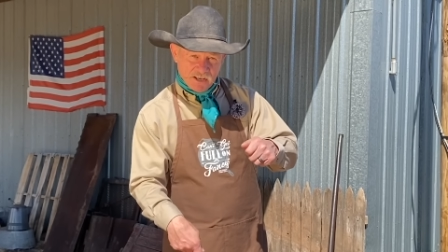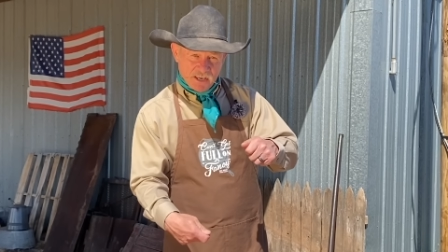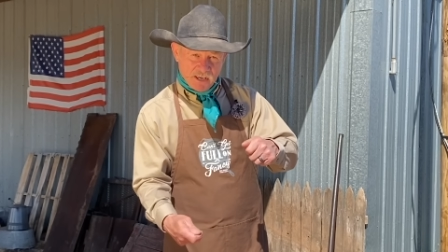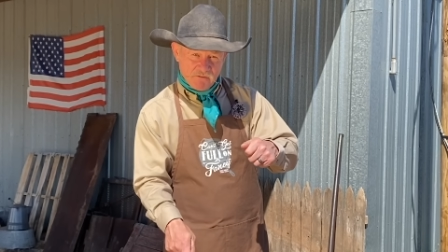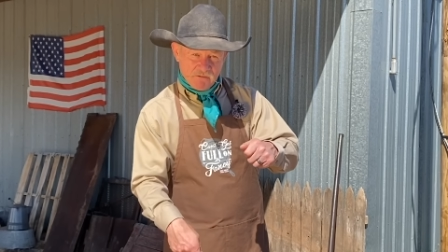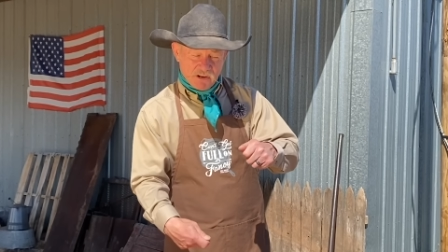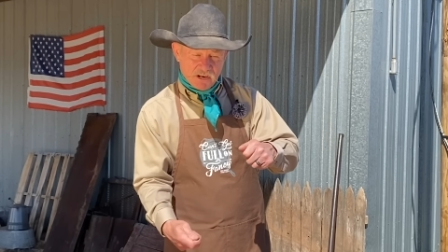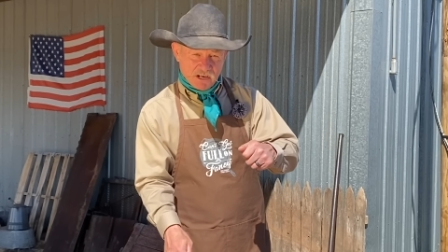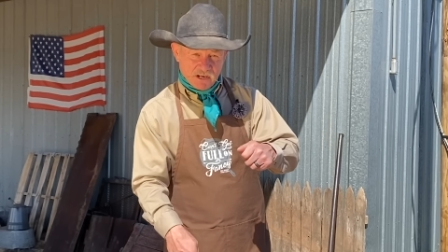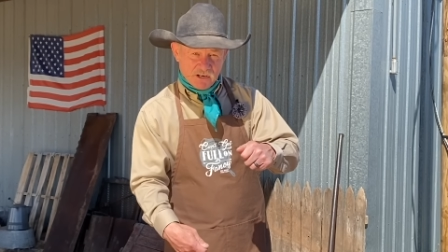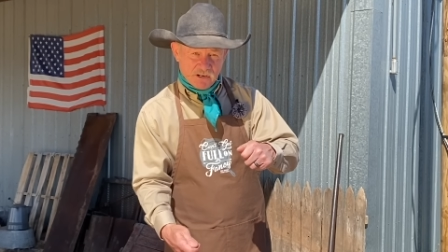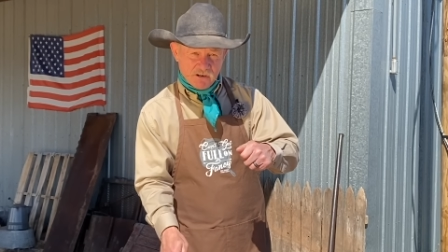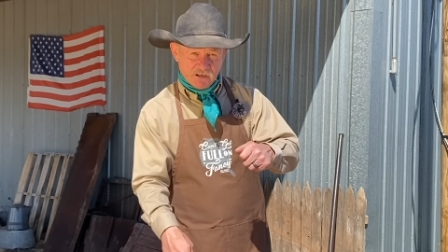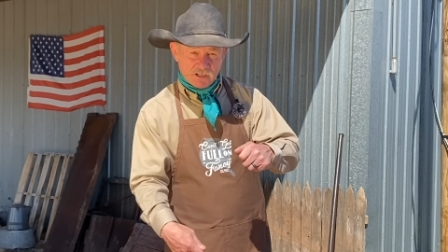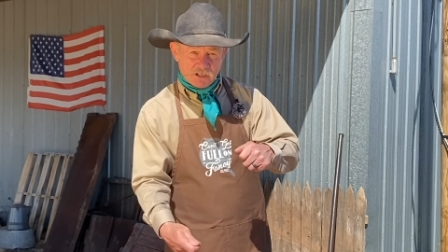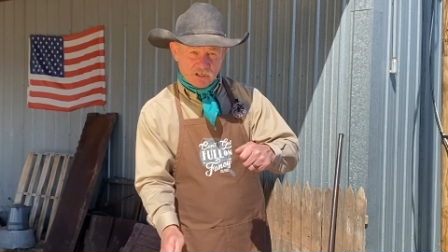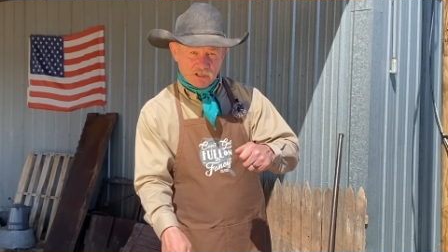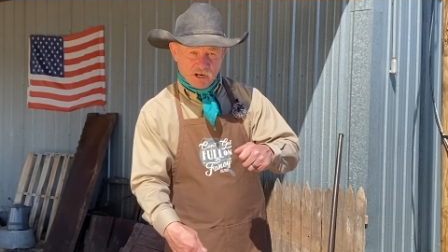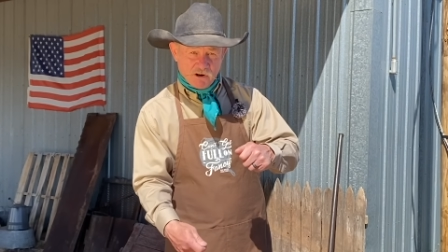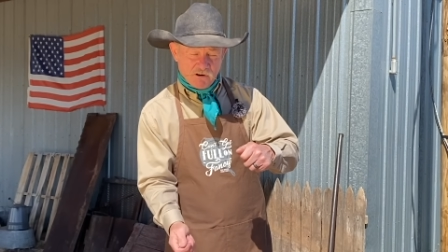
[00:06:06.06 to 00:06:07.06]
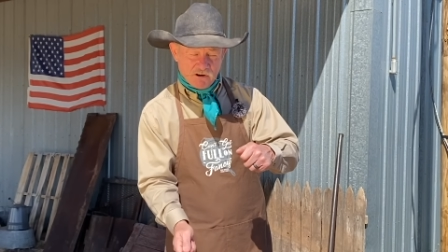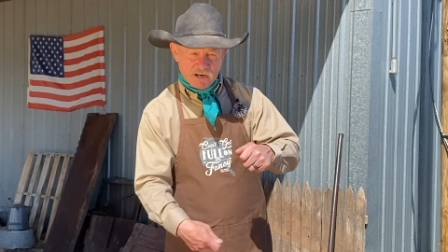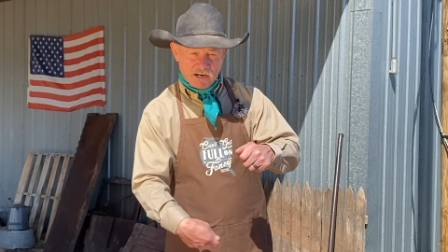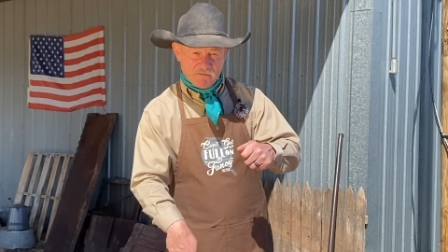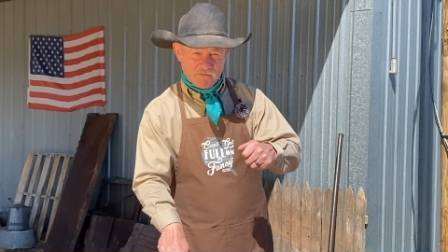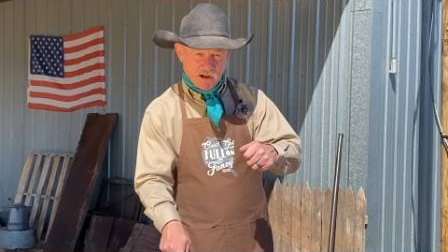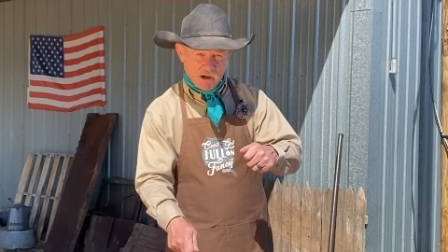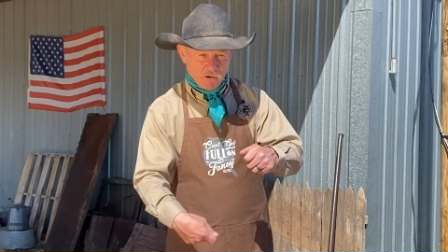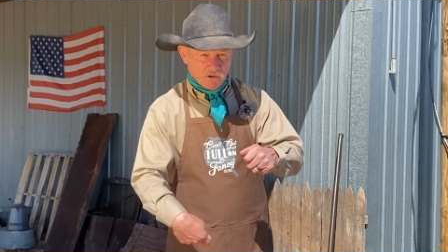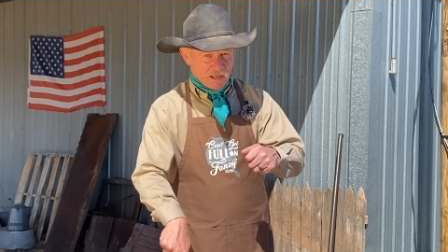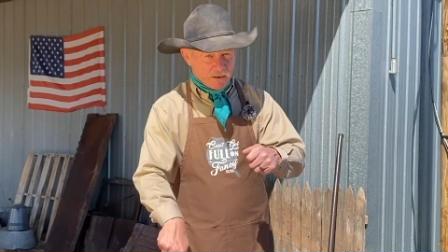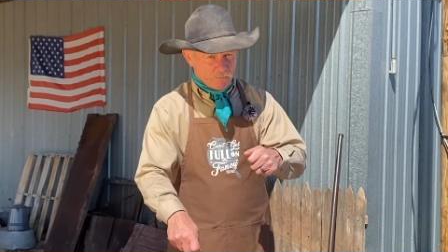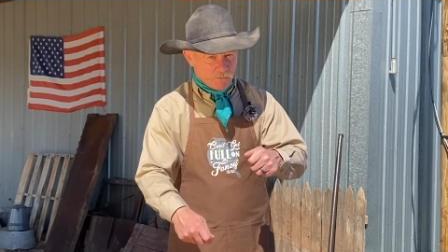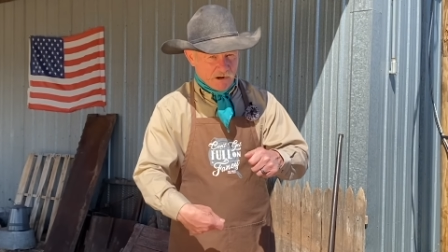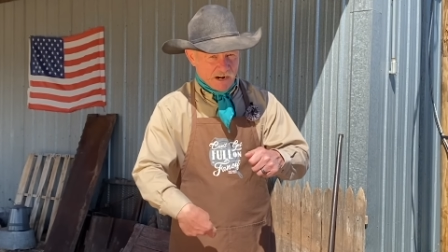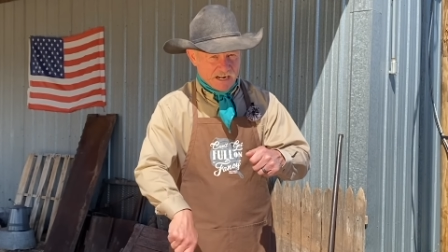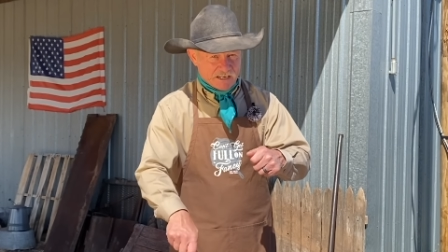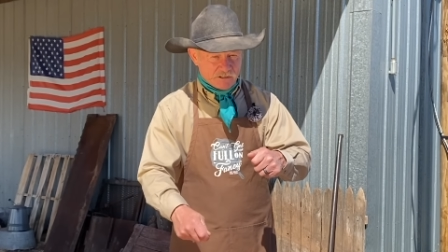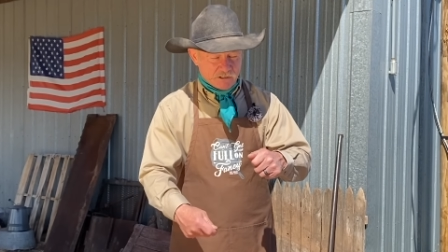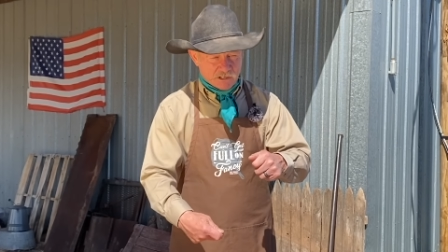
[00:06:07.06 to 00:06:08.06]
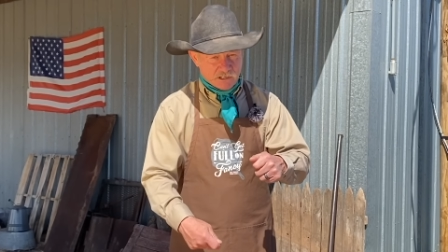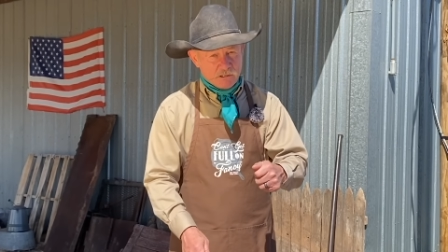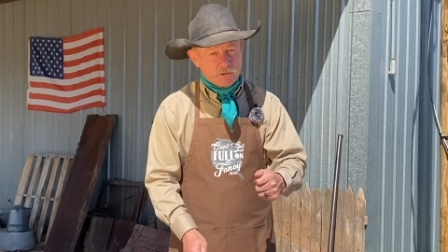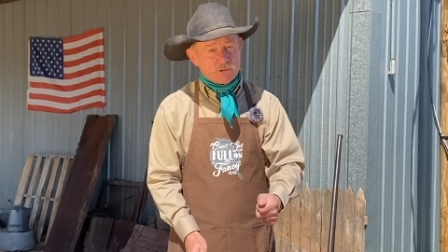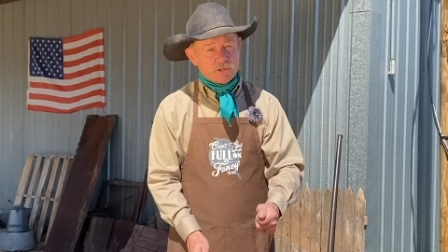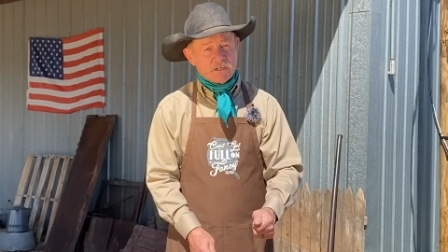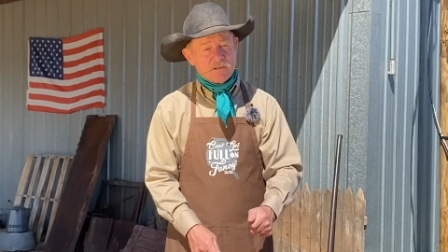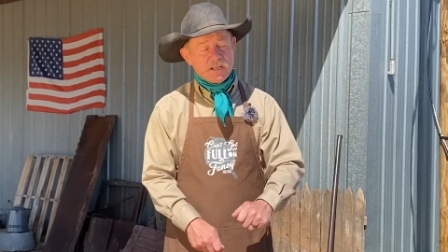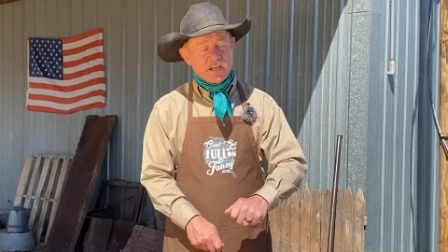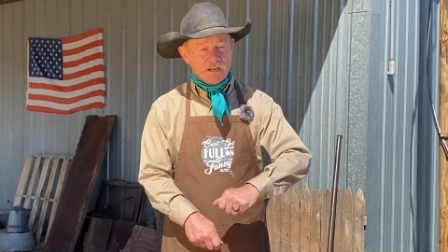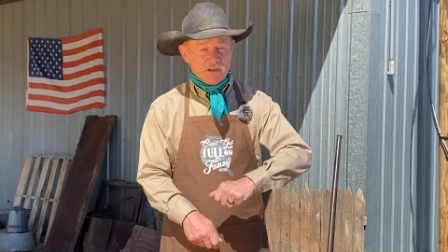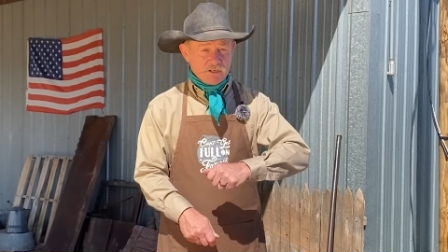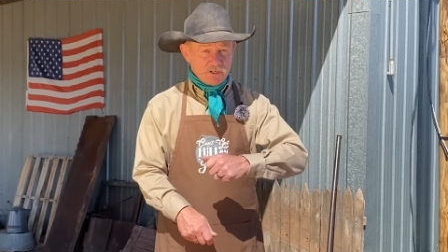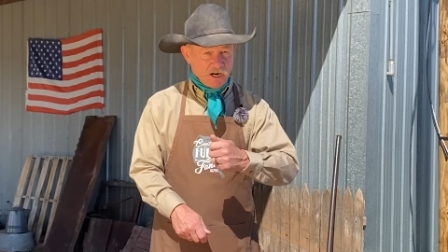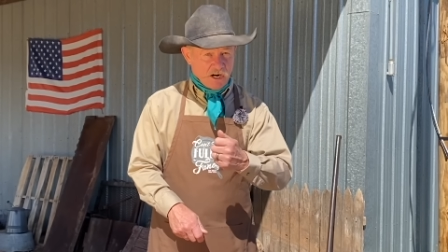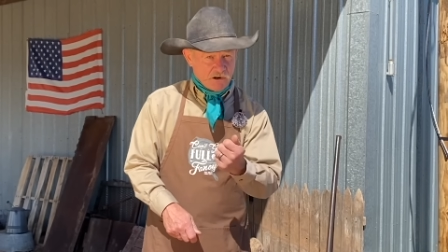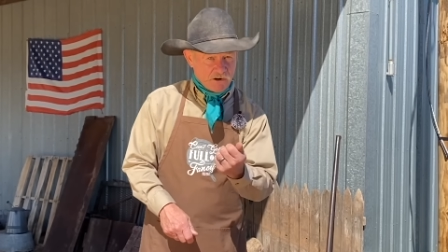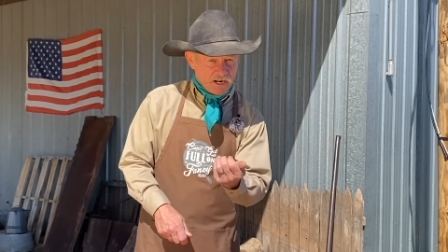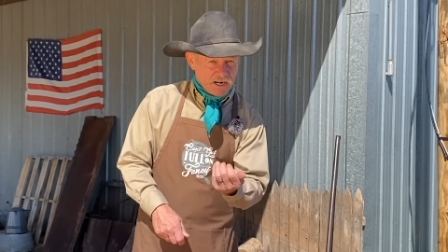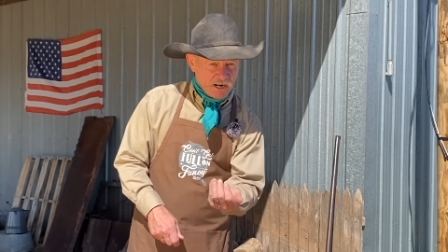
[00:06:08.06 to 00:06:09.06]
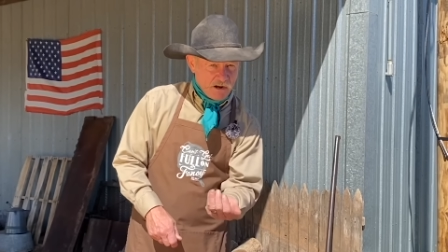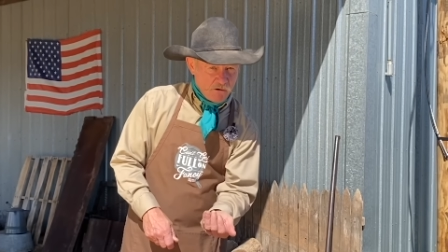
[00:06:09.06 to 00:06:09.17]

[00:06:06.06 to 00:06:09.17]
give it a good stirring of all that brine solution, turn it